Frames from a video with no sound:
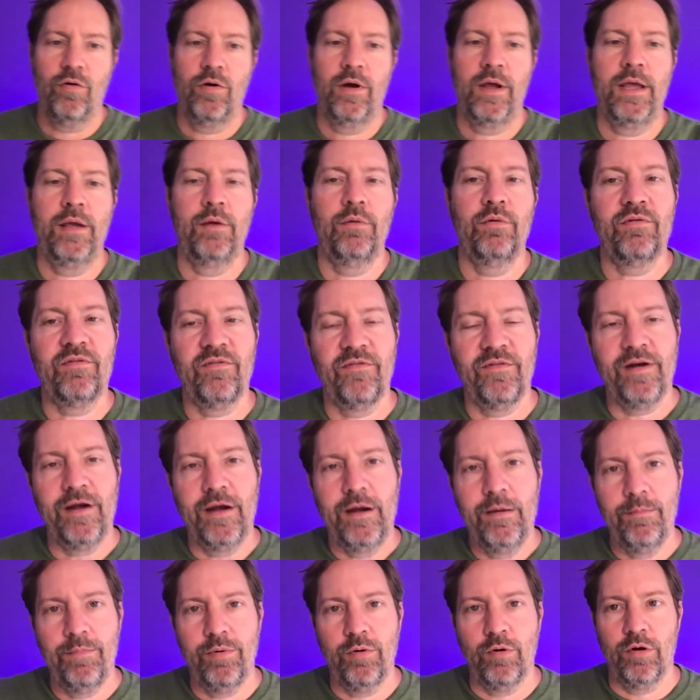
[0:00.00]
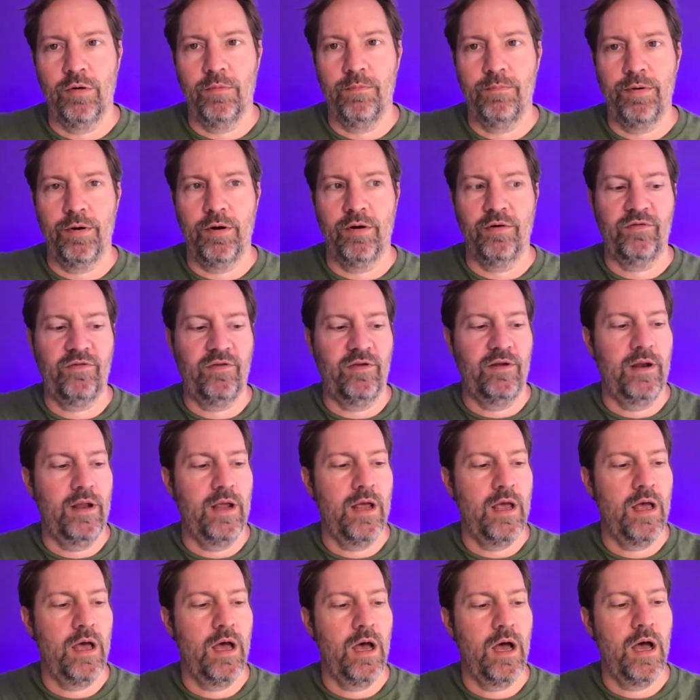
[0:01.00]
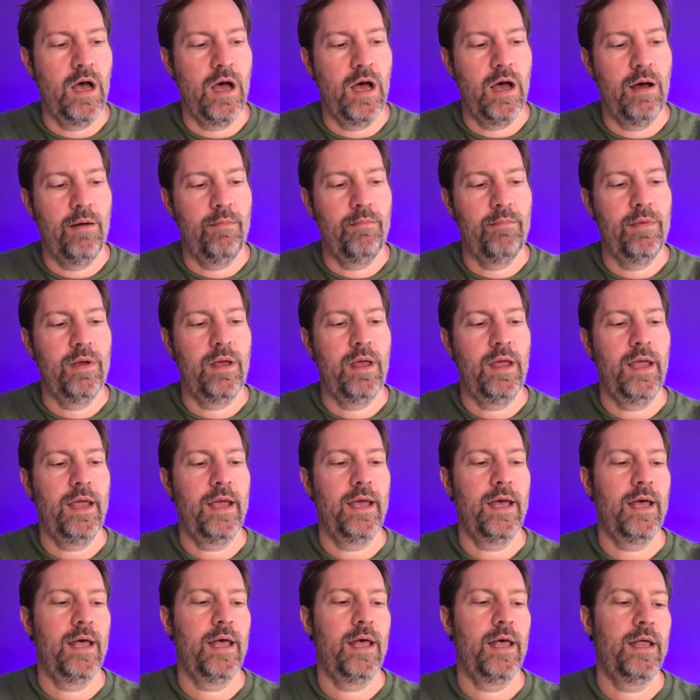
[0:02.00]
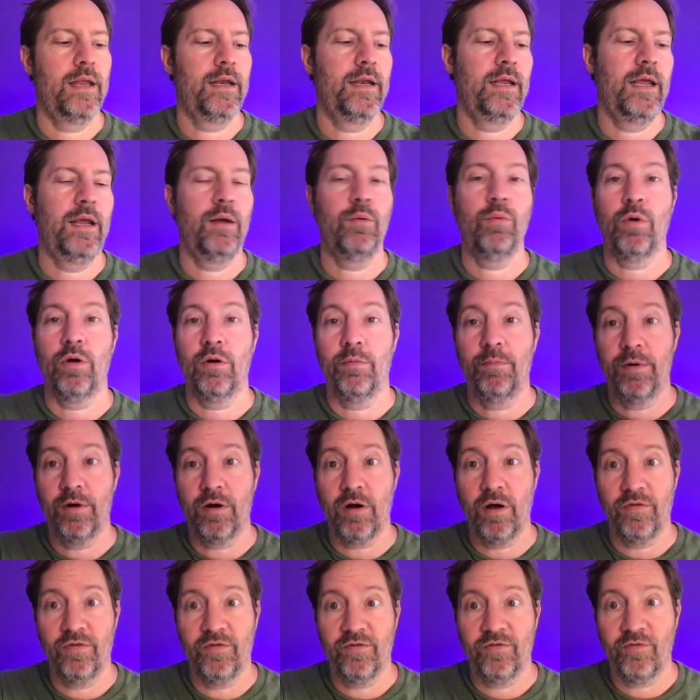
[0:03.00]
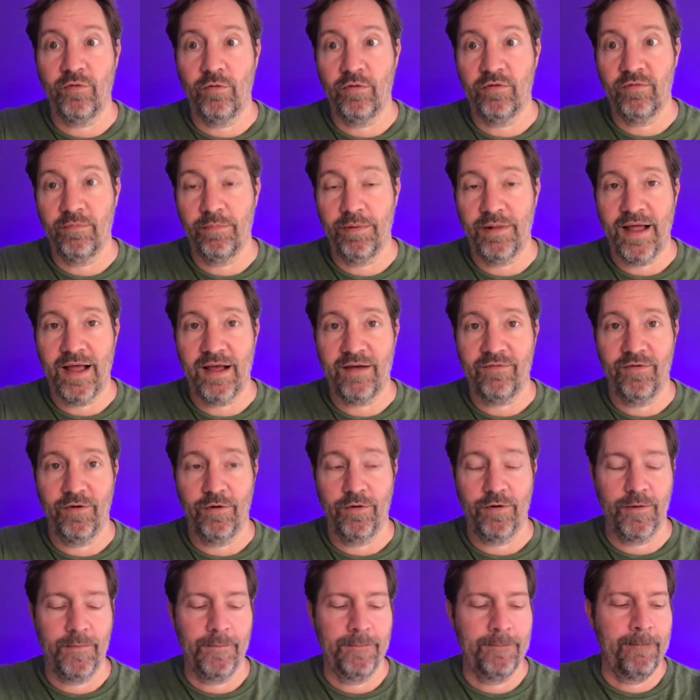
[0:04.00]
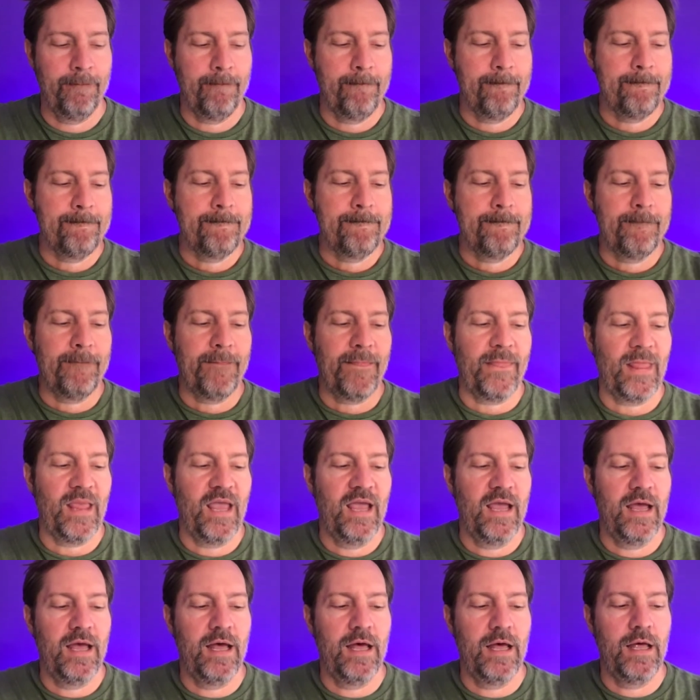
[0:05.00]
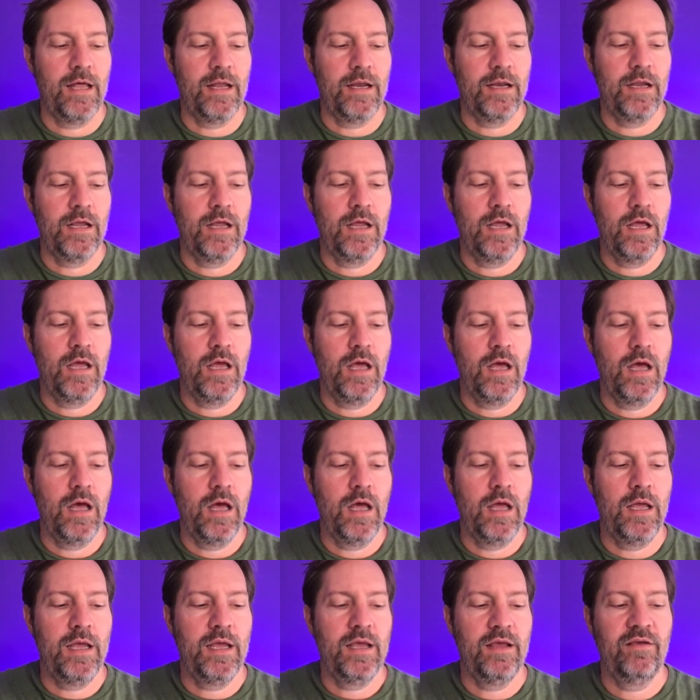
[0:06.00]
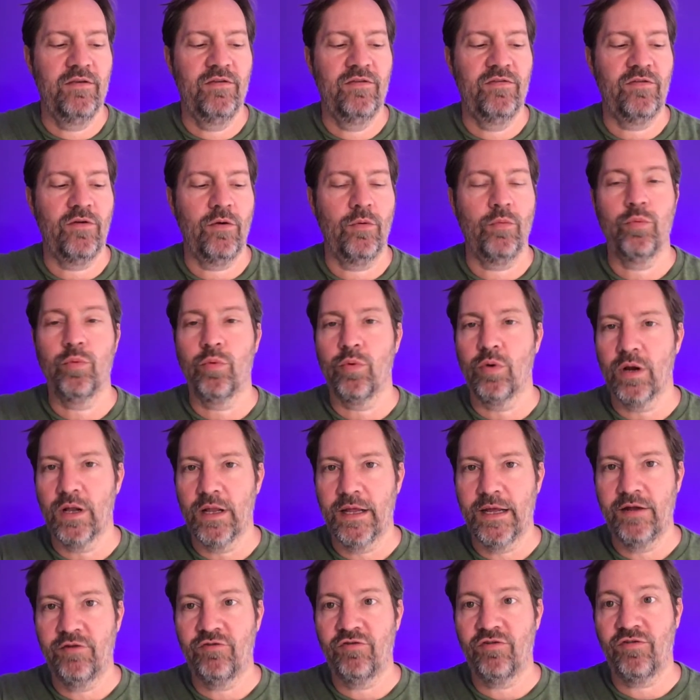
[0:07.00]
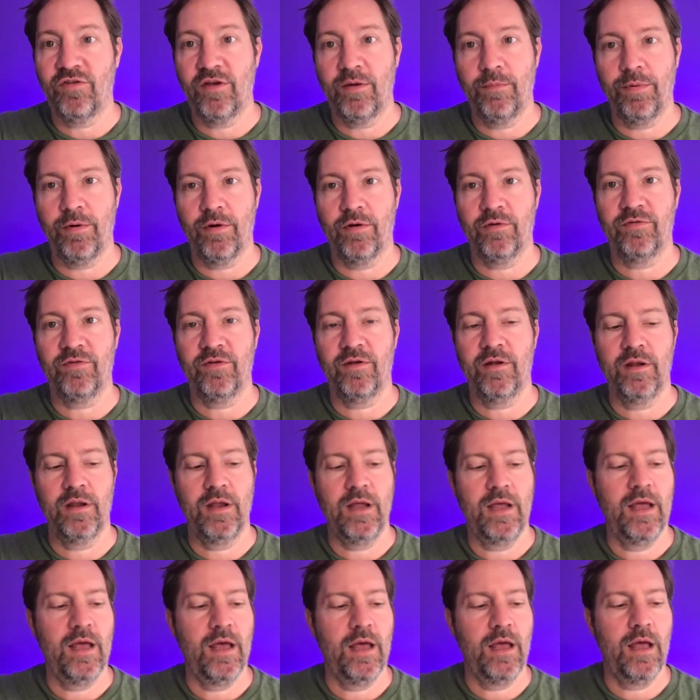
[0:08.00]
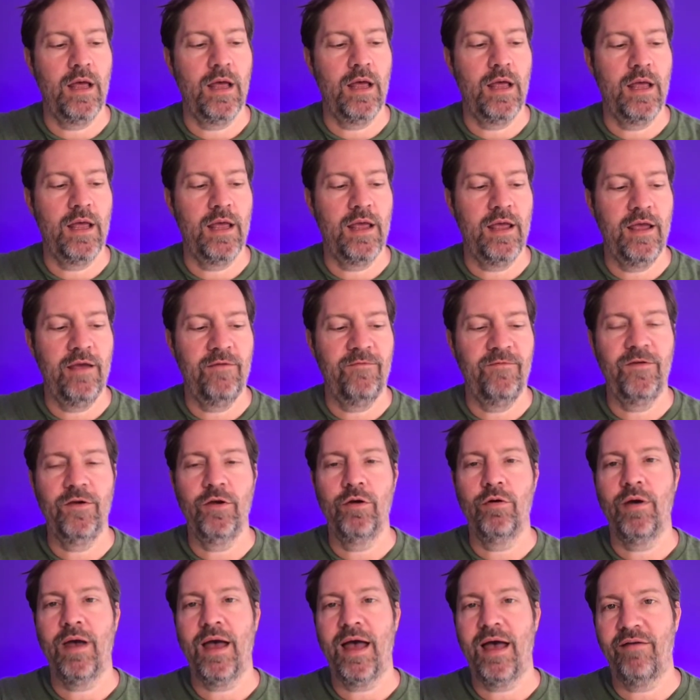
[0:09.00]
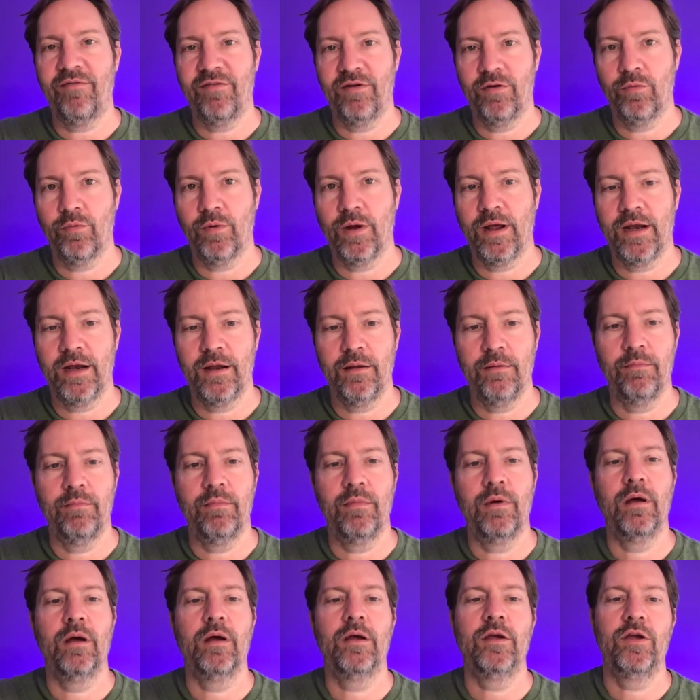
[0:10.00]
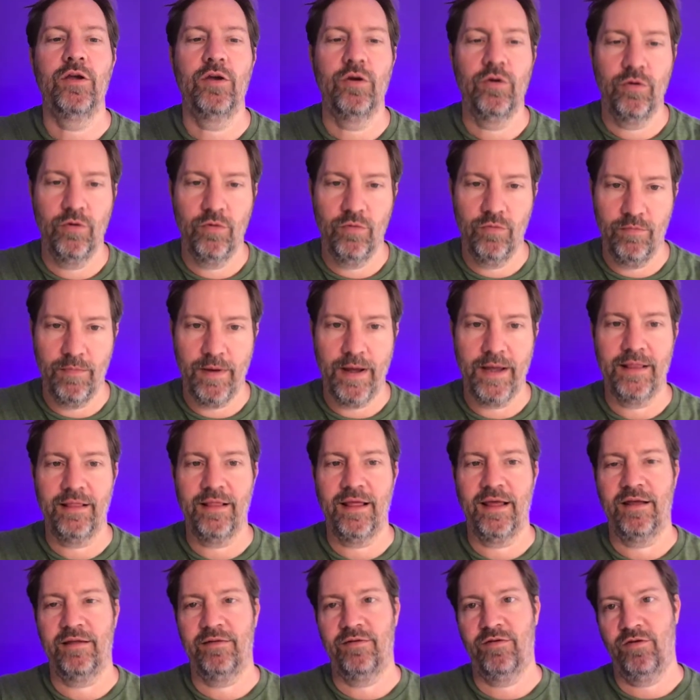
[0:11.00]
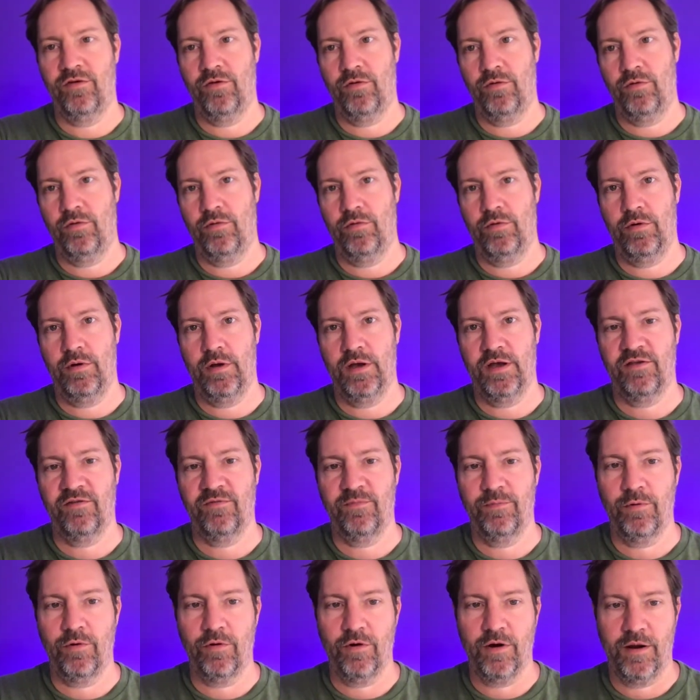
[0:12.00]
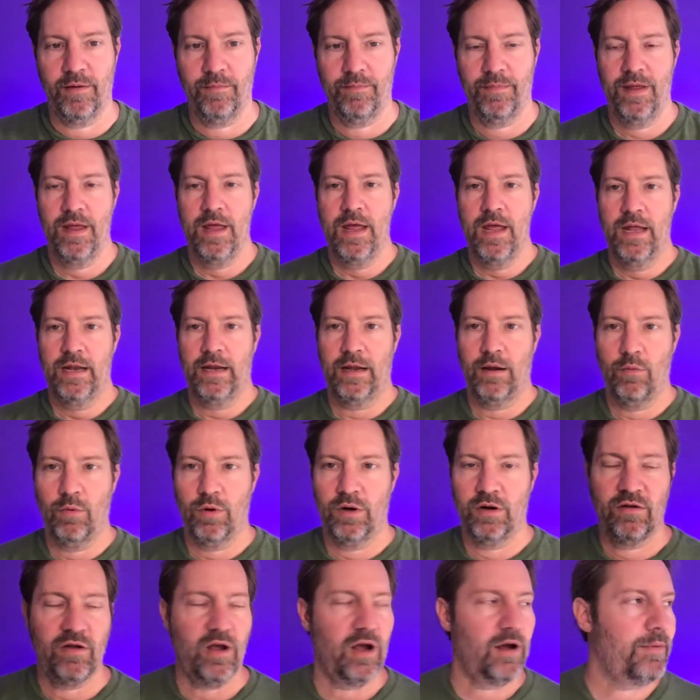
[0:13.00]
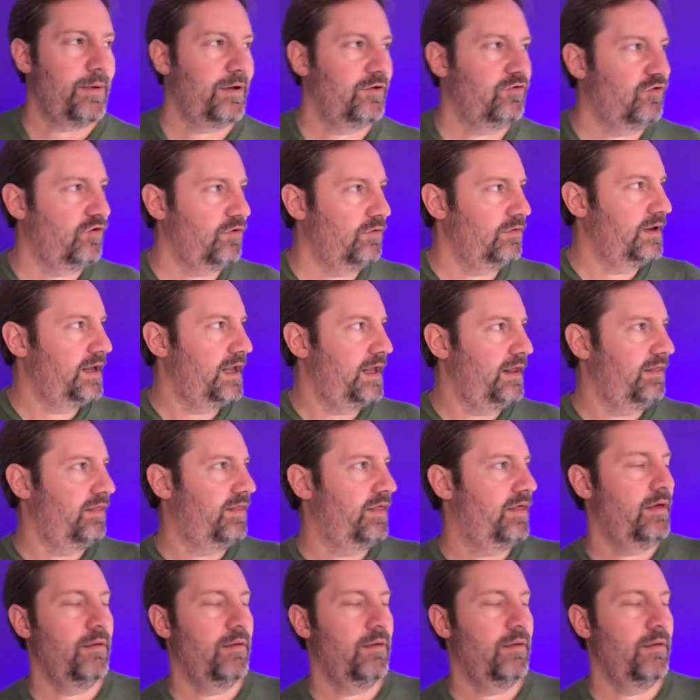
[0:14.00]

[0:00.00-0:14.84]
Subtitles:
he was a very important person, and he wrote a book called The Souls of Black Folk. And he's a really interesting person. If you haven't read him, you might like to explore him. Now I want to talk about Juneteenth.